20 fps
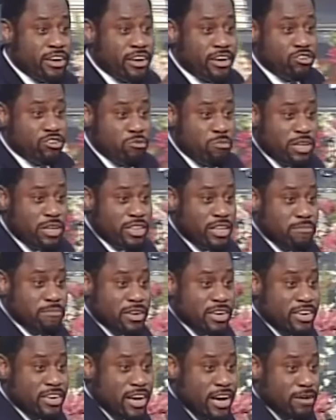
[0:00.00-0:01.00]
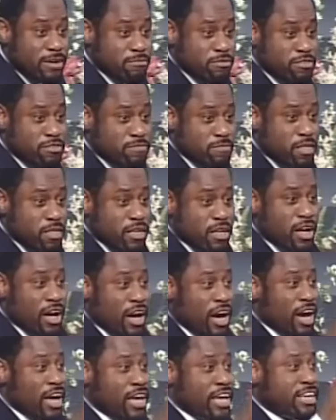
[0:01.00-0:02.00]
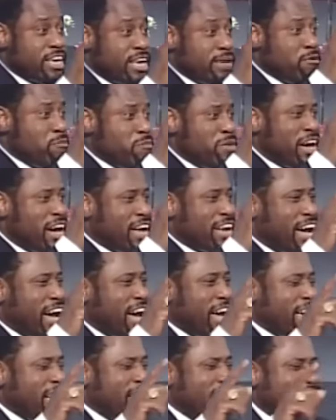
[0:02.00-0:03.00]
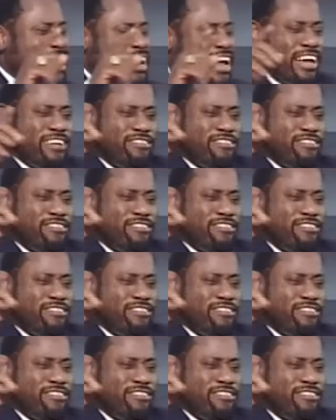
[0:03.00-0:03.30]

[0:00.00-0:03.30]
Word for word: You've been there many times. It came over me, and I, and I